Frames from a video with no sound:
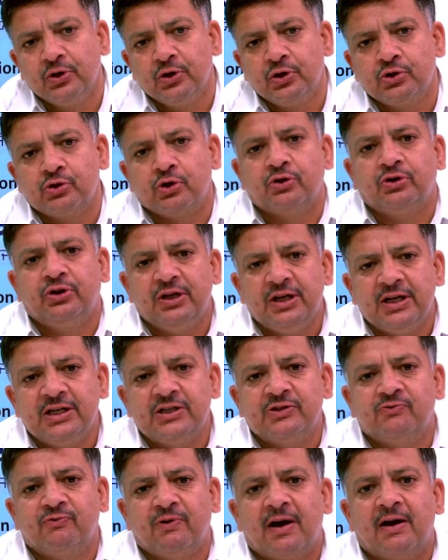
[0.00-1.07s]
So
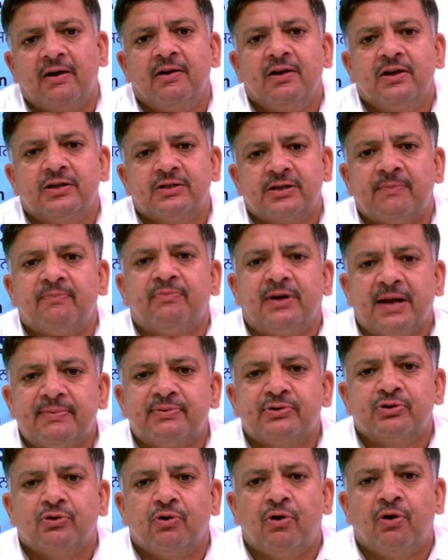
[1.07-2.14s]
these were some
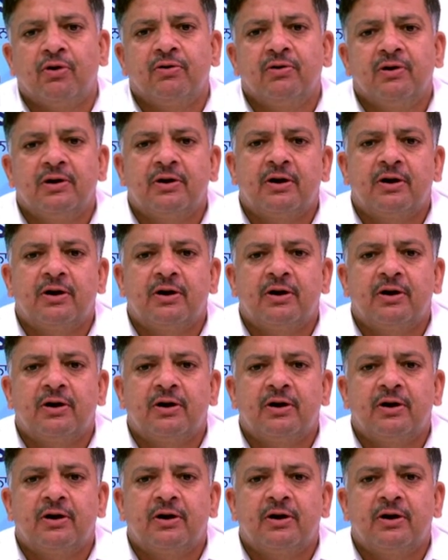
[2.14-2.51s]
tips on